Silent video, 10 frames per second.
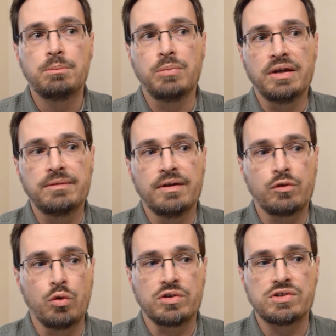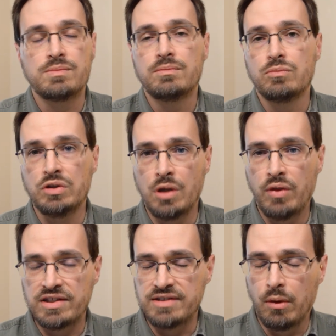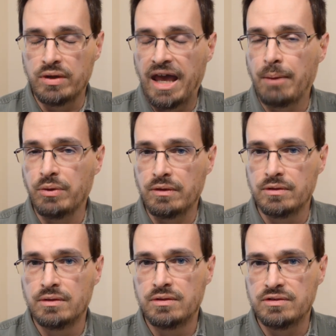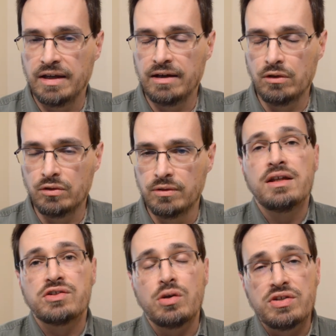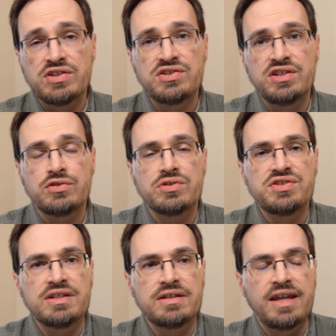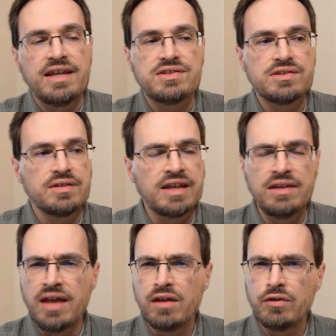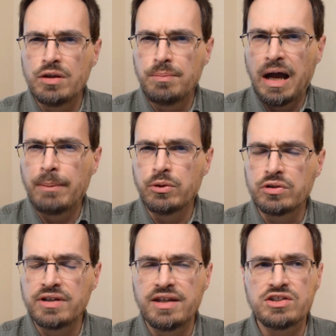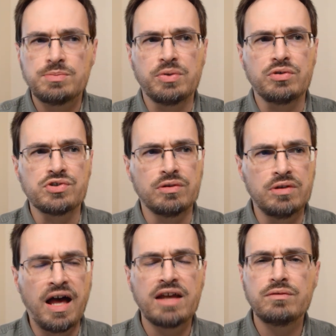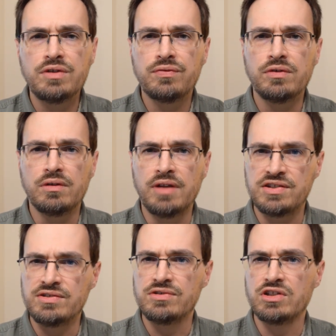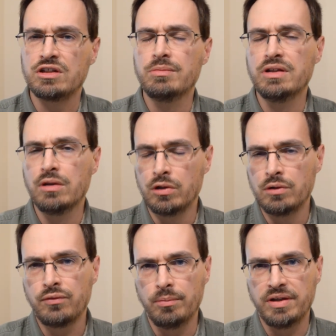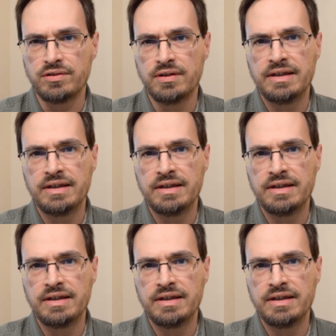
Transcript: But, of course, we know that's not what happened to Harold. So this is an interesting case. Again, not a very popular case, but there's a lot of different lessons that can be learned from it.